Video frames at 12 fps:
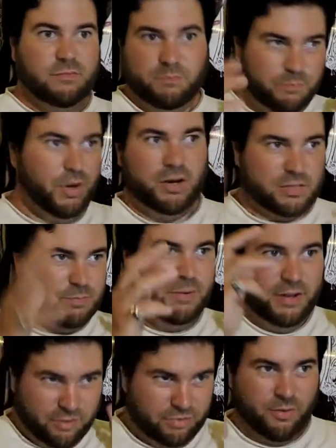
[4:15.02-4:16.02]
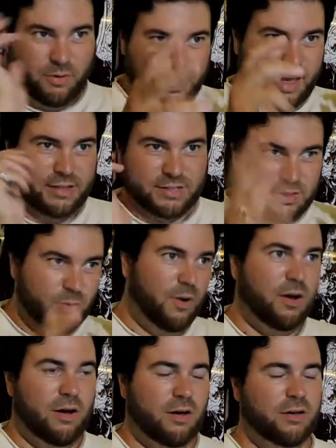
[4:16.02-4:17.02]
books being thrown against the
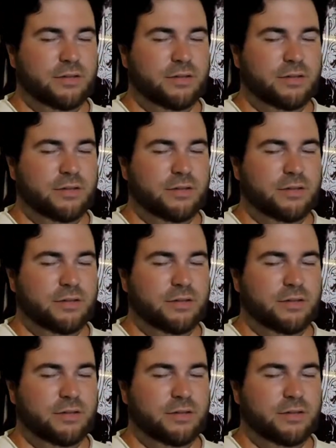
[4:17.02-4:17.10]
wall.